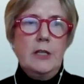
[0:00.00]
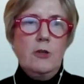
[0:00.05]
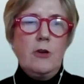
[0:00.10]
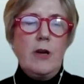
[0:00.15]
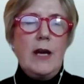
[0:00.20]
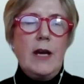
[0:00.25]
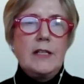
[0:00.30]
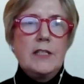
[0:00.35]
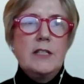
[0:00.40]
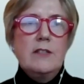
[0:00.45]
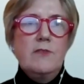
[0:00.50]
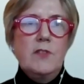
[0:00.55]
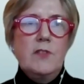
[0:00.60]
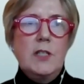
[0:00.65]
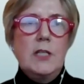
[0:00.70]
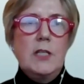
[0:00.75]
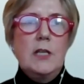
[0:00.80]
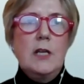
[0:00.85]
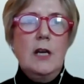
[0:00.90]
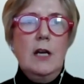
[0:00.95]
your
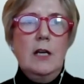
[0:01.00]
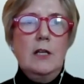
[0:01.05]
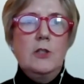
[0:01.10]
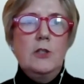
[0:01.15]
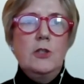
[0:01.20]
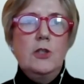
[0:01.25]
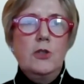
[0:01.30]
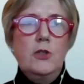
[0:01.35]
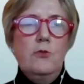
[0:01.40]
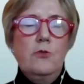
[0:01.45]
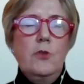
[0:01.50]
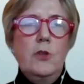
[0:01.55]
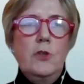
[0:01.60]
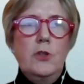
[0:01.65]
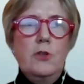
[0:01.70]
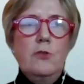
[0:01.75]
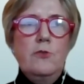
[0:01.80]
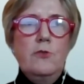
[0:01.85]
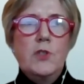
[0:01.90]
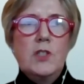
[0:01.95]
activity and
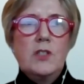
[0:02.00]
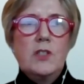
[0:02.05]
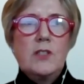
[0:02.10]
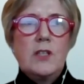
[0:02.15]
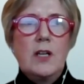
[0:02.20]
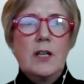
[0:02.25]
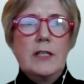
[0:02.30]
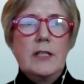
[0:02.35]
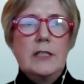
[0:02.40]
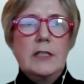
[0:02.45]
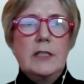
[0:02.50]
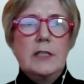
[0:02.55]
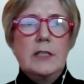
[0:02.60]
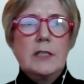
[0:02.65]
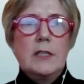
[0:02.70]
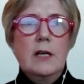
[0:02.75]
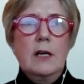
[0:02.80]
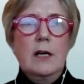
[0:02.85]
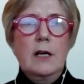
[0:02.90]
you've decided,